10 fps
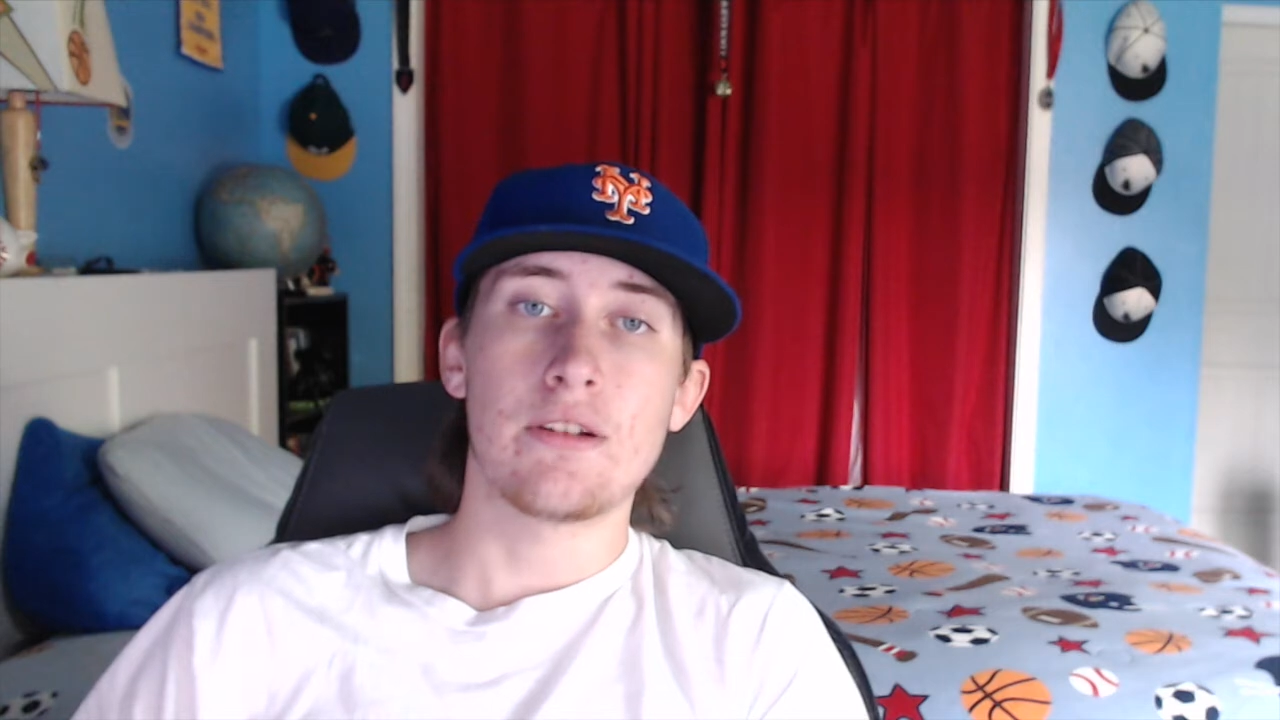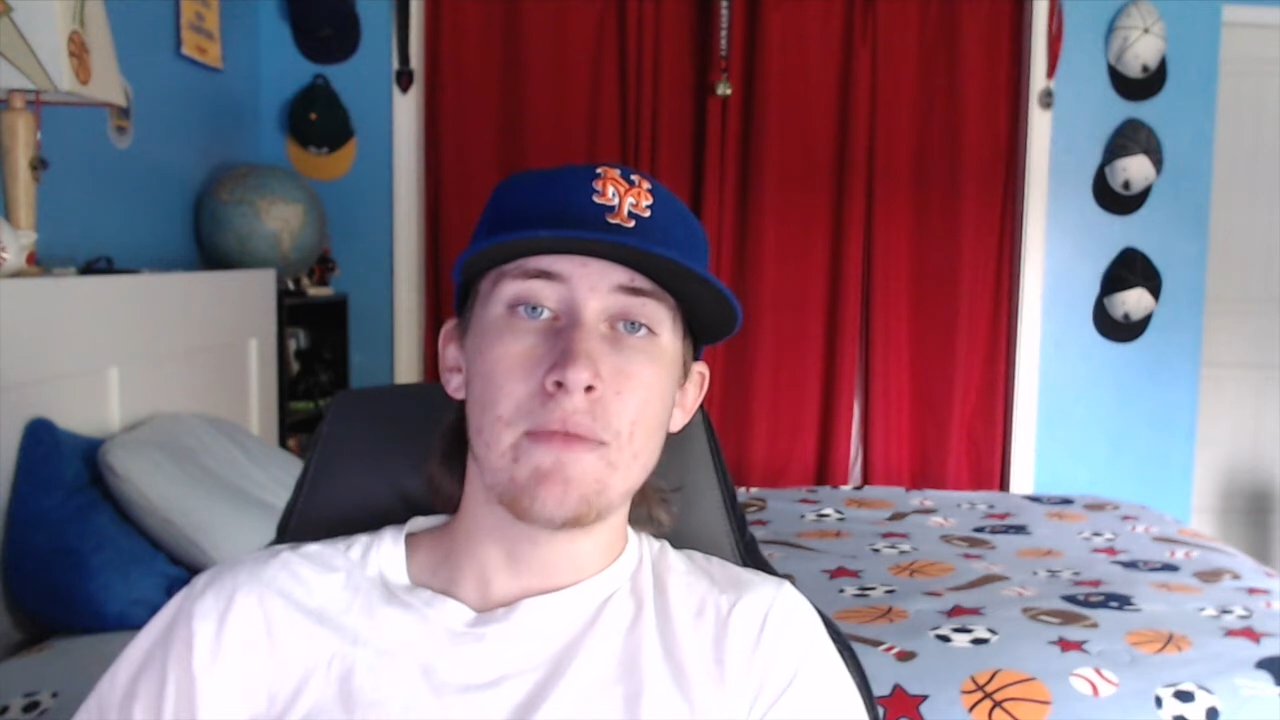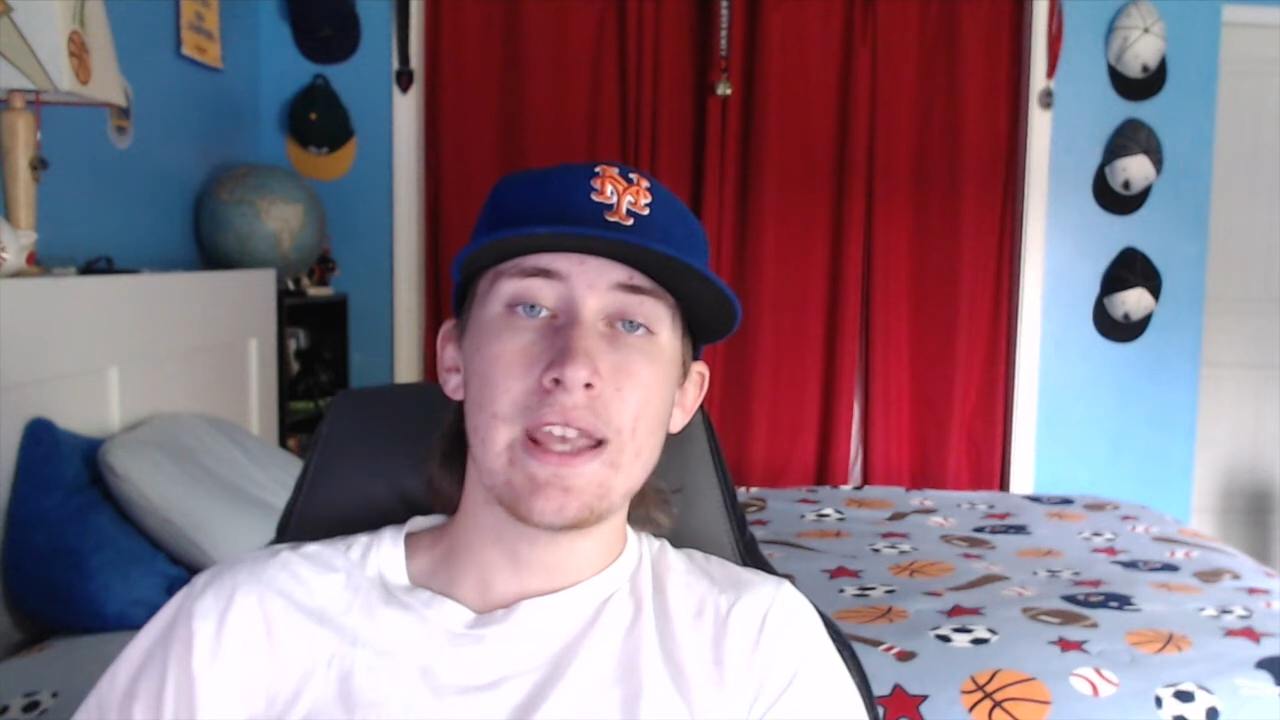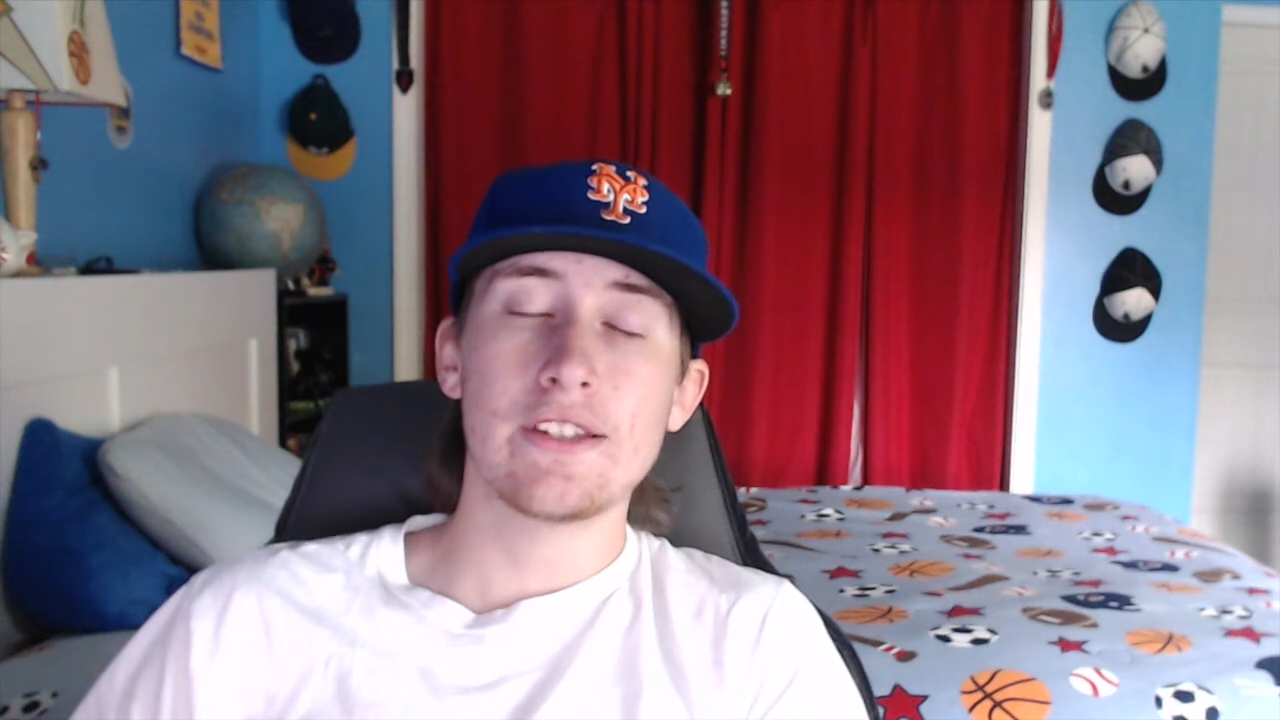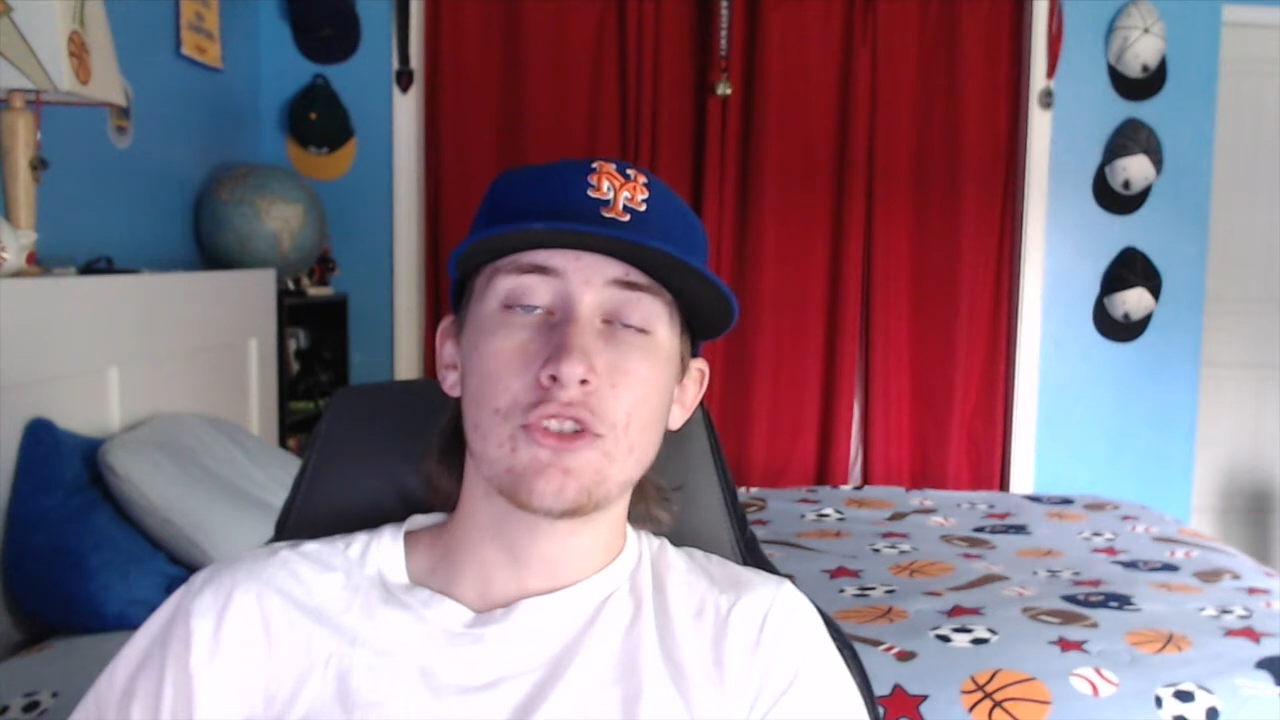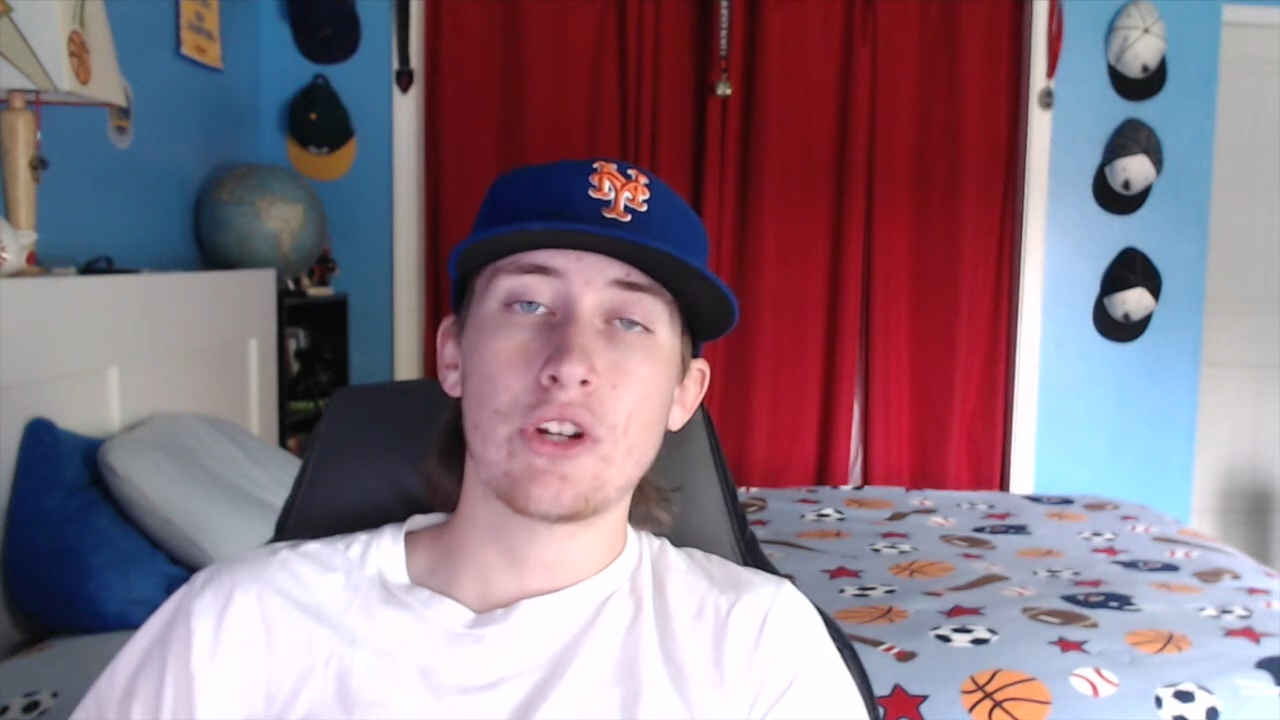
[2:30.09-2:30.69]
an amazing